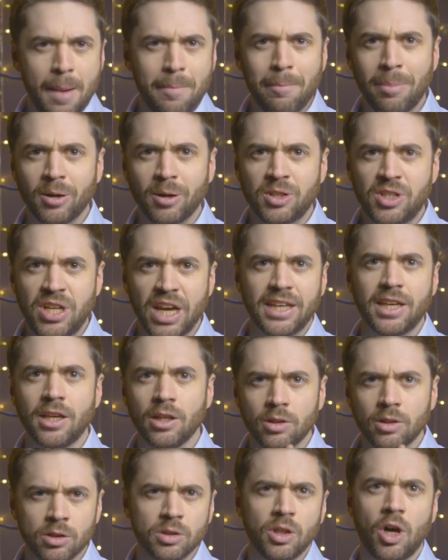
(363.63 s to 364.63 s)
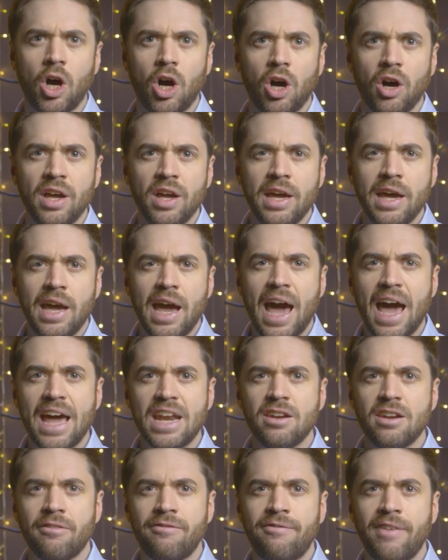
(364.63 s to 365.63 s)
particular law had
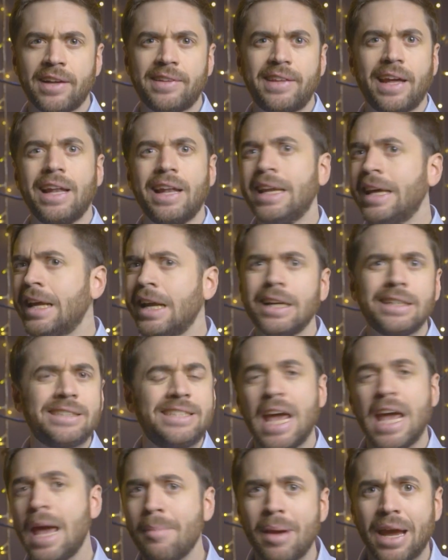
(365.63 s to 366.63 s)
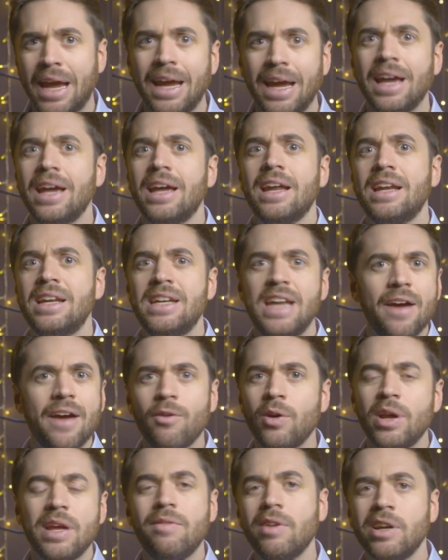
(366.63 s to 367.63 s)
an effect that Little Timmy
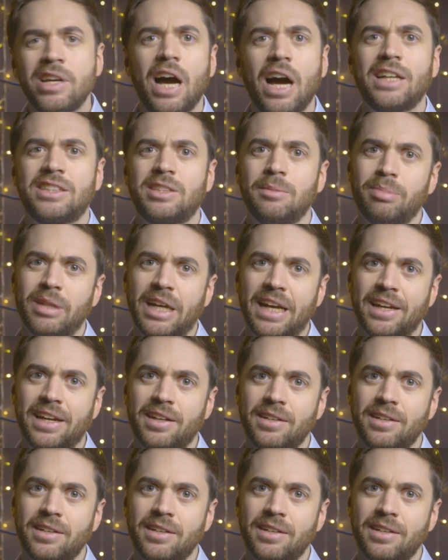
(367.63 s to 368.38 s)
never even contemplated.